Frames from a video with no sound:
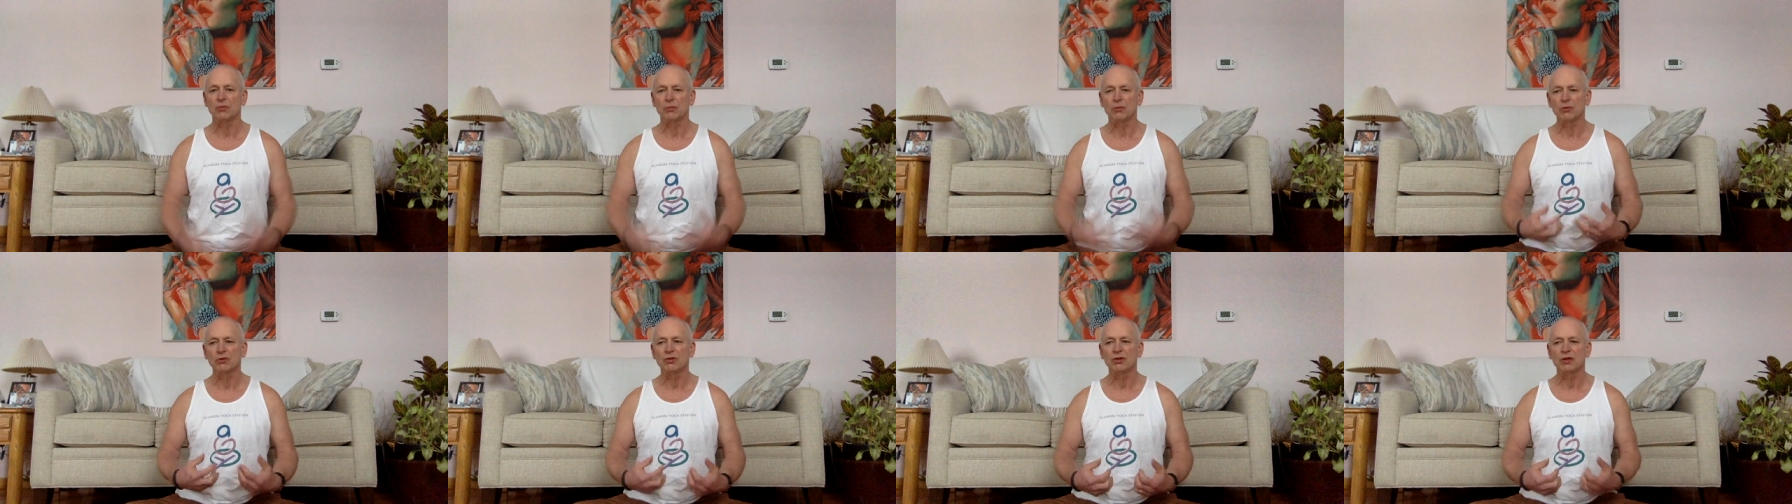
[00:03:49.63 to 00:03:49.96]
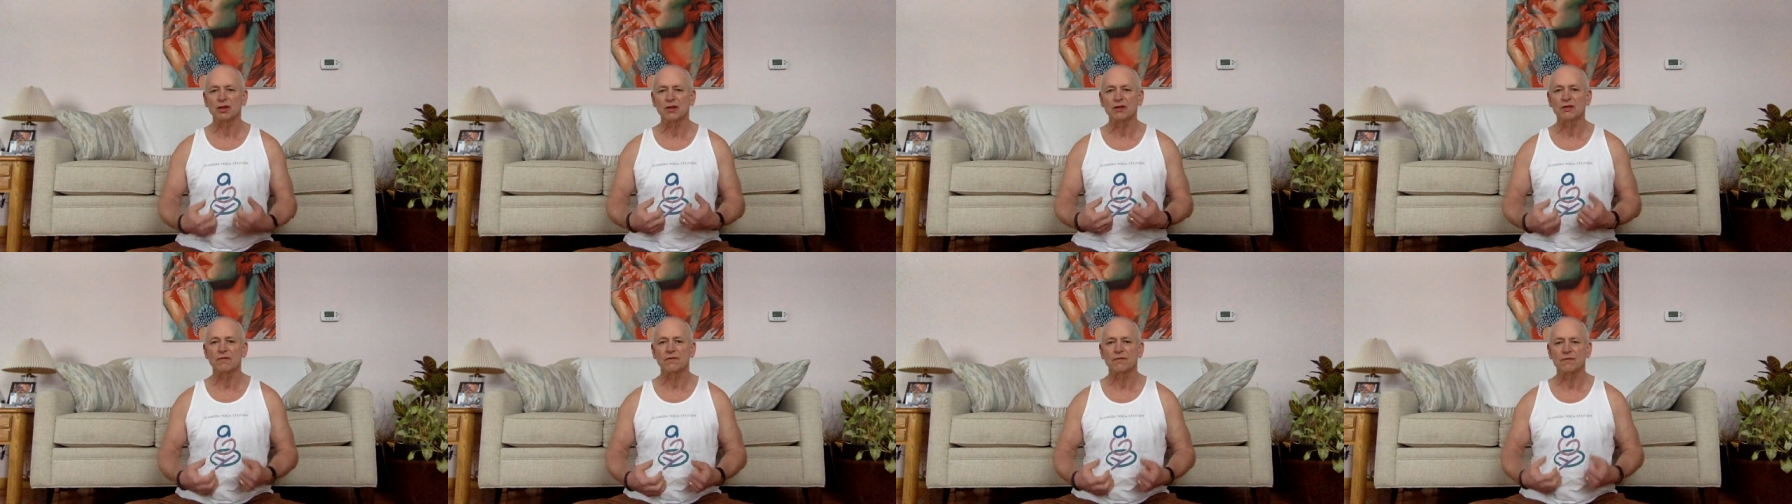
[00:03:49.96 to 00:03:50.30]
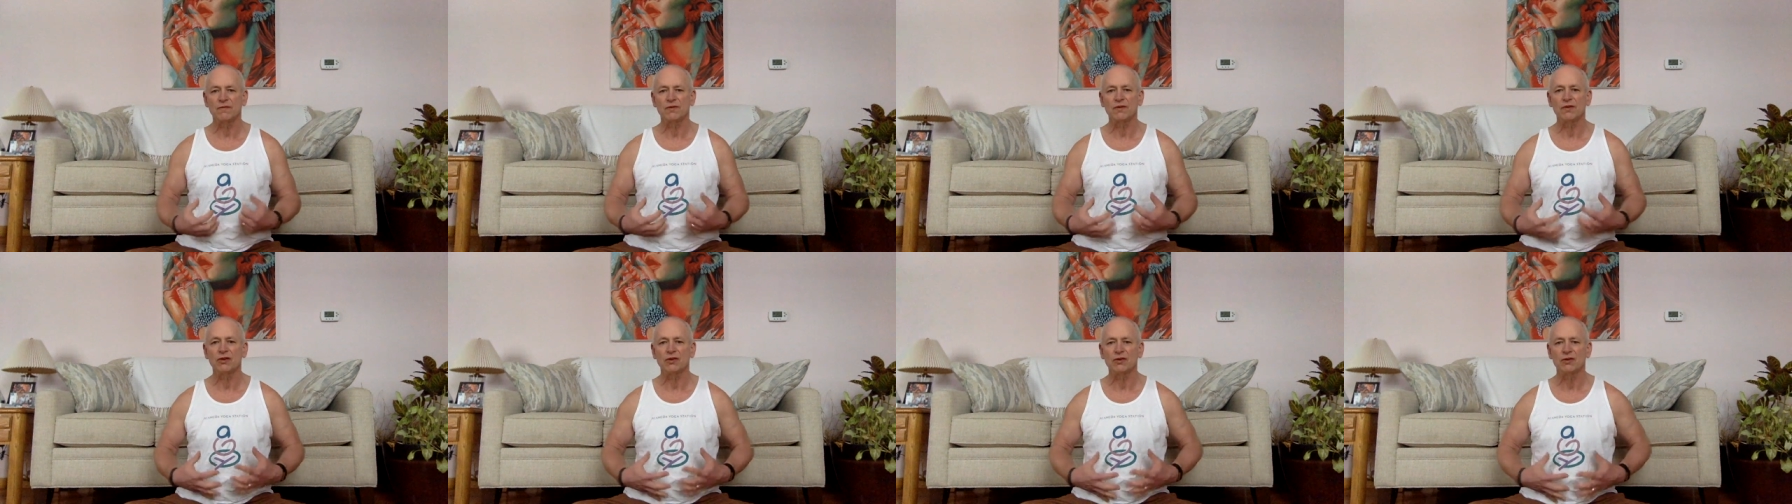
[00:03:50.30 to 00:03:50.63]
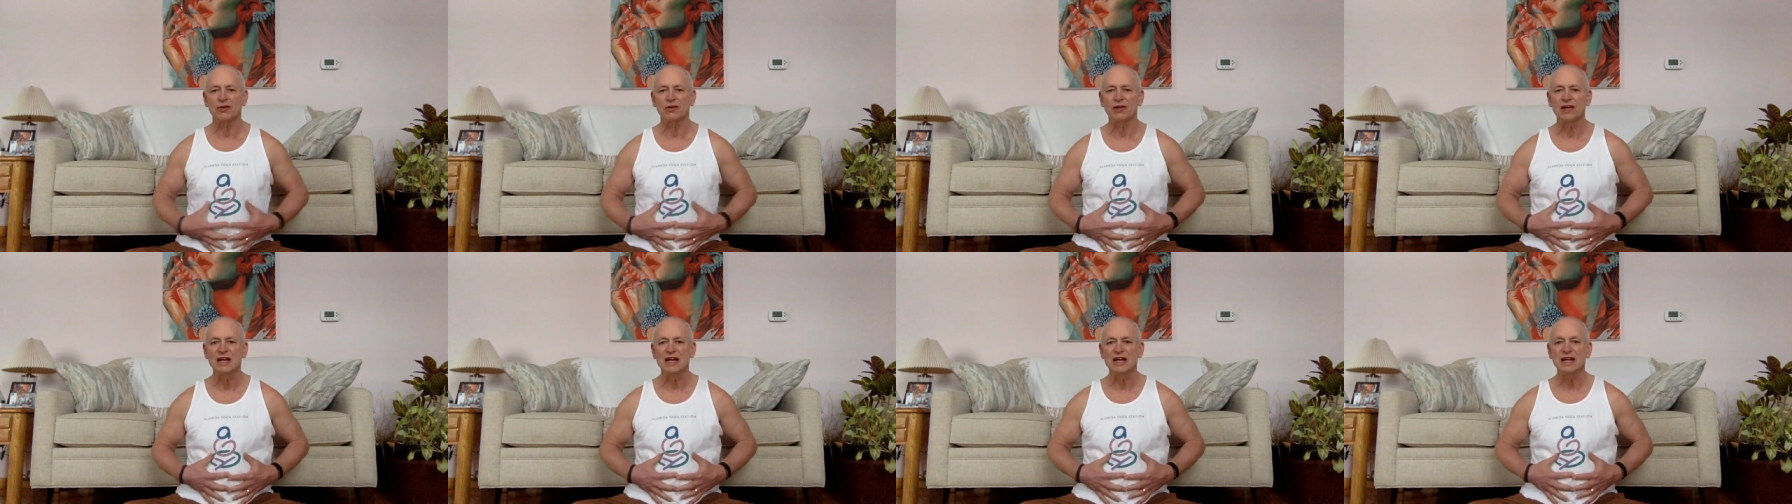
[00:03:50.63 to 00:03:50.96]
Really get to
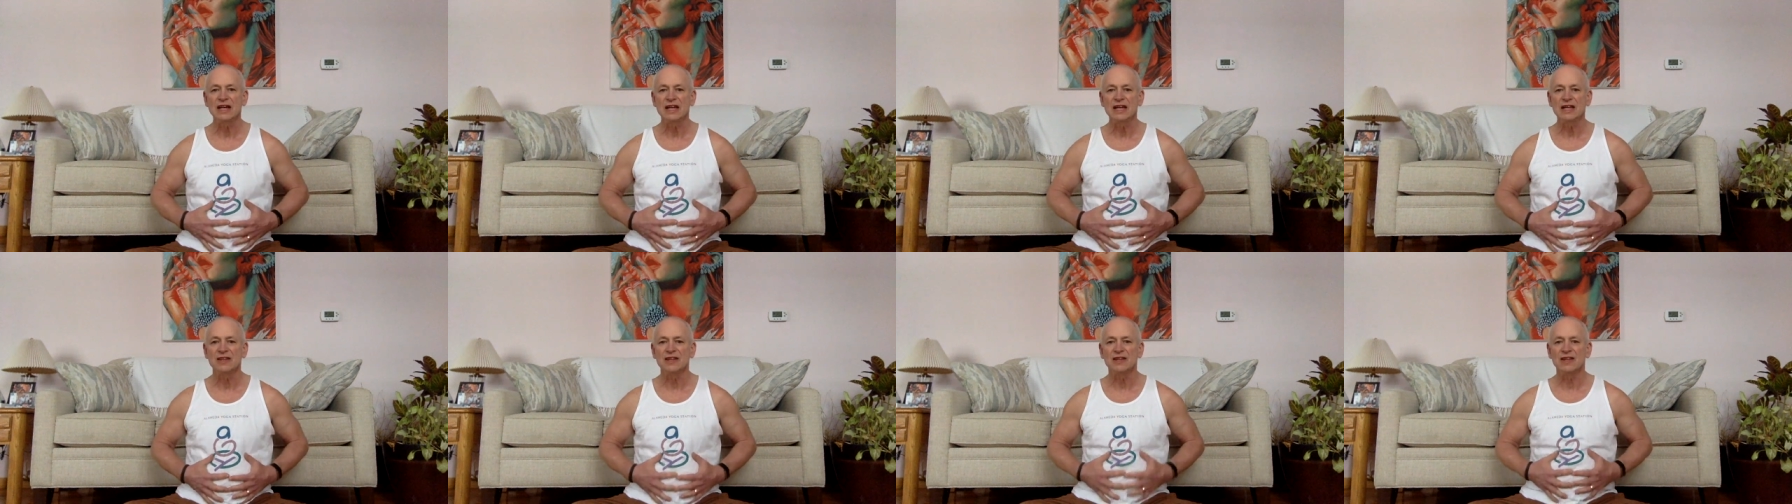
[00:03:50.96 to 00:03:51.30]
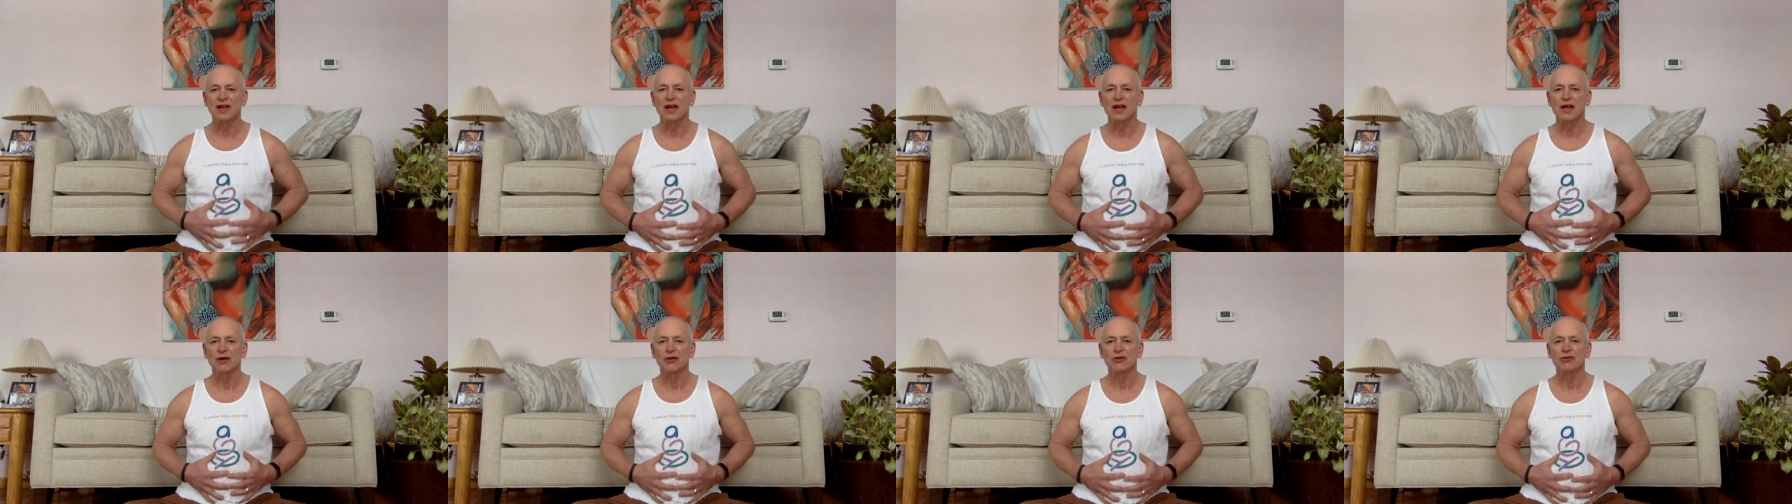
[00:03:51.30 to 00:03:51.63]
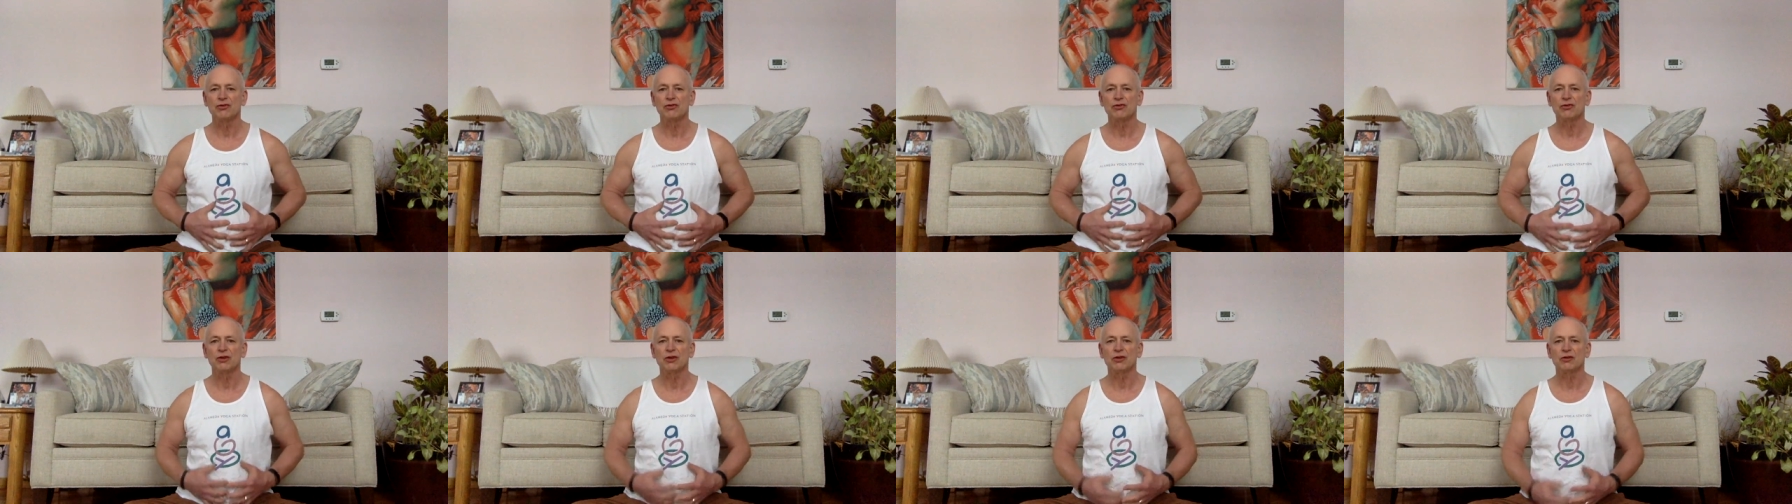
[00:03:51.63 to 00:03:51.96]
feel the energy